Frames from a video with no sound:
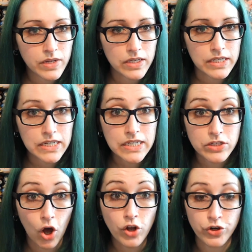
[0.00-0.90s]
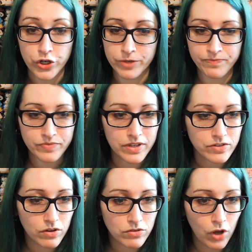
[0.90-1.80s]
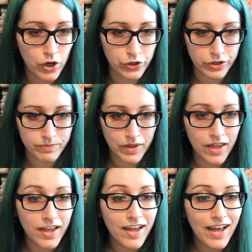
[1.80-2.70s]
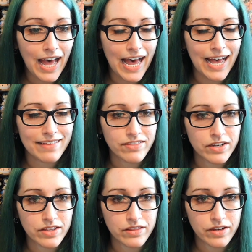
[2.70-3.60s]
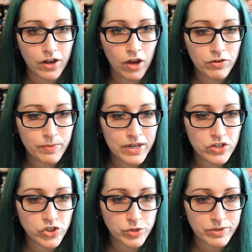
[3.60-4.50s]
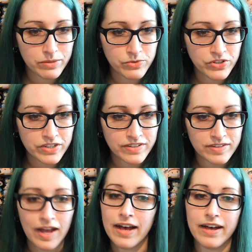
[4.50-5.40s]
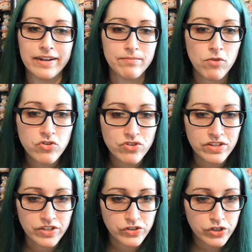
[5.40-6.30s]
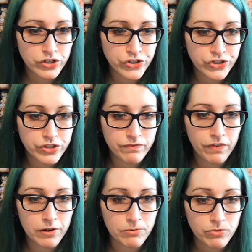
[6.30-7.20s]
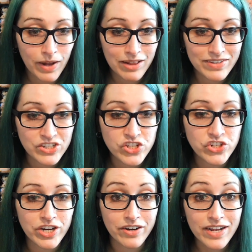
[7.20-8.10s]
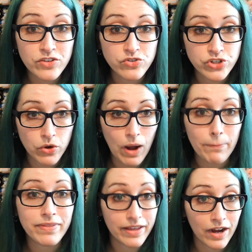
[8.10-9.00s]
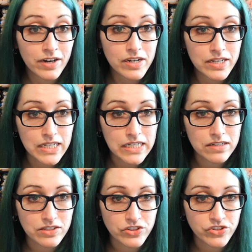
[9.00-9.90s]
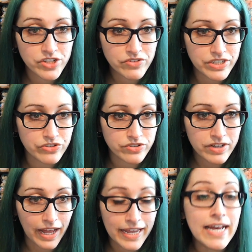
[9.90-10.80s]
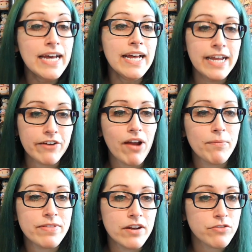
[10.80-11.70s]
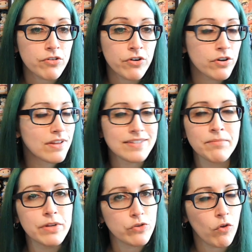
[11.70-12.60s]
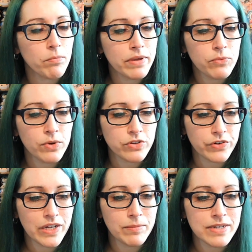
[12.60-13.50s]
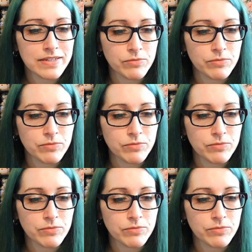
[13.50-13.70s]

It is Honor. It's called Honor. And the cover page, German 66 is an emotionless excursion. Volume 12, Ichiji and Reiju show up. They are indeed Ichiji and Reiju. Okay. Grabbing the little girl. Somebody told me what her name is.